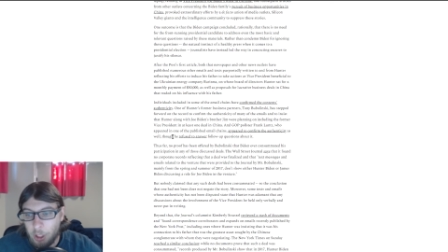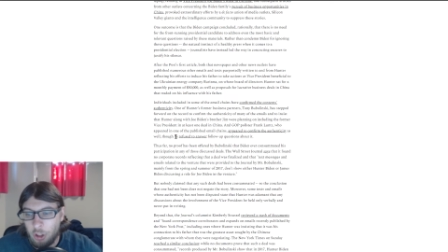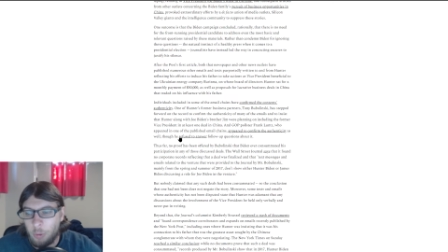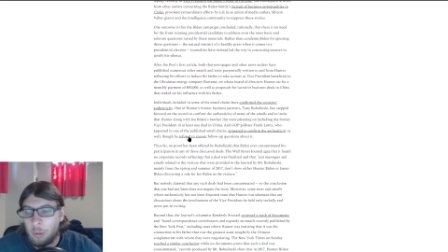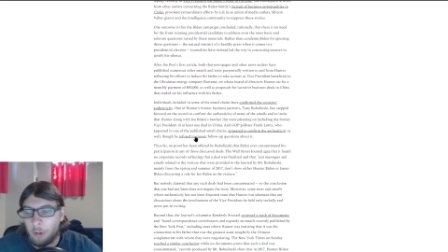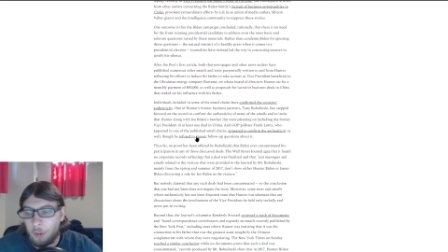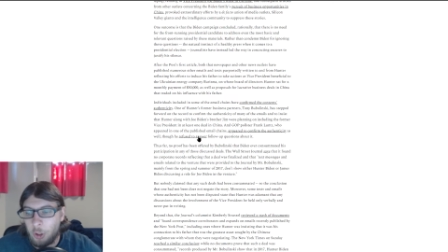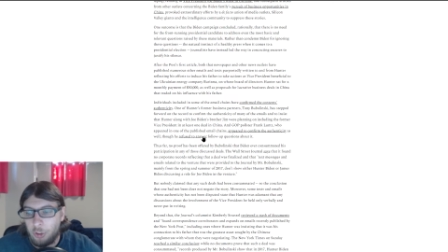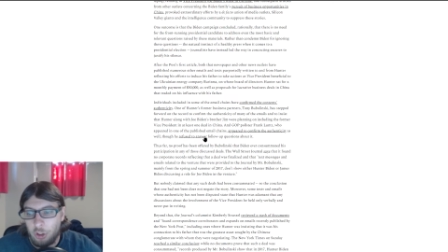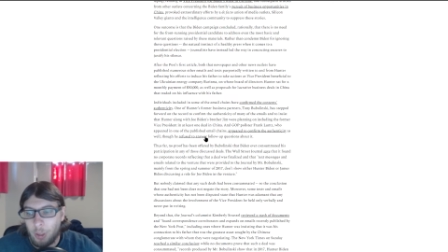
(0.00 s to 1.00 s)
though he
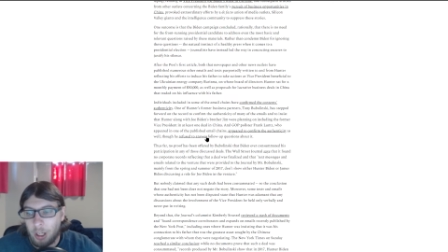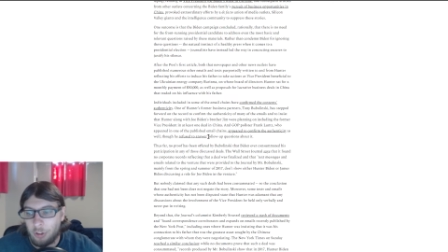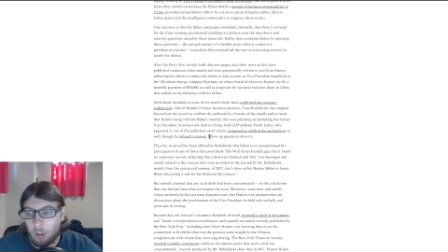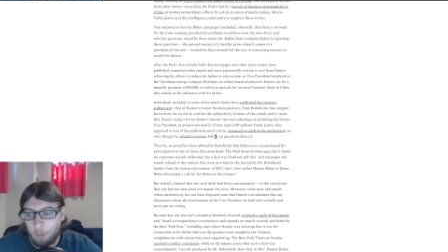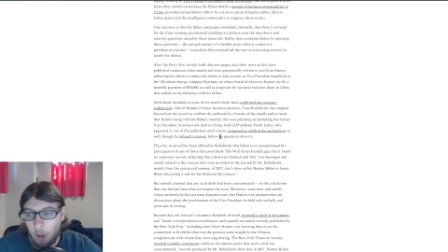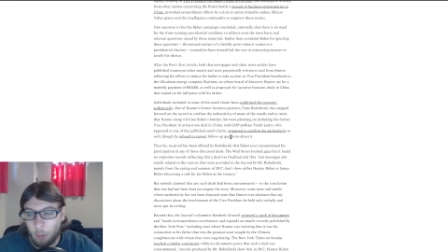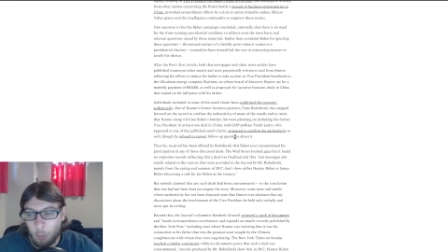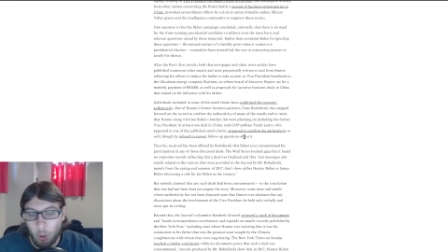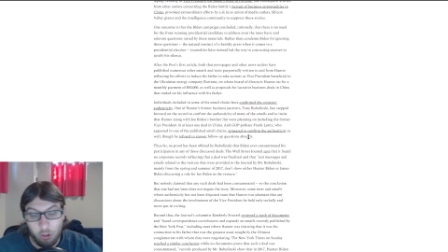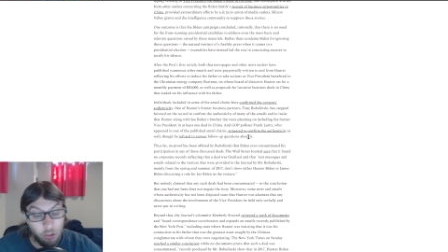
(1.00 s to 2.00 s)
refused to answer
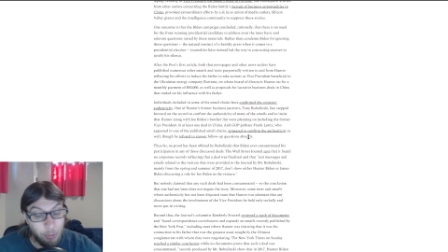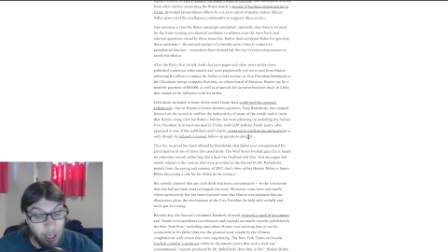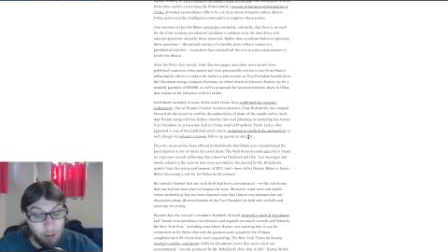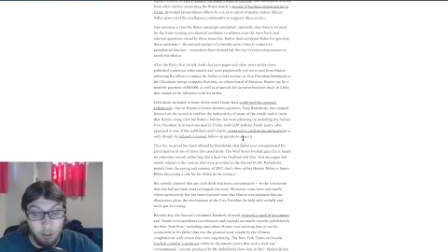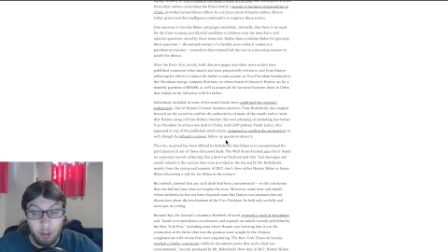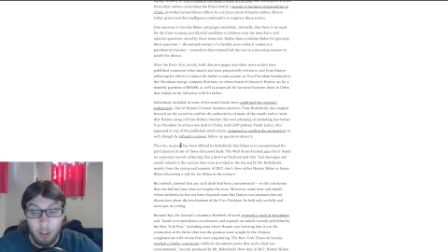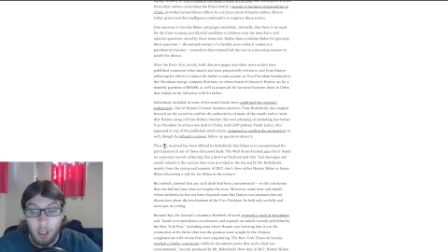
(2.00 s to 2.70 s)
follow-up questions about it.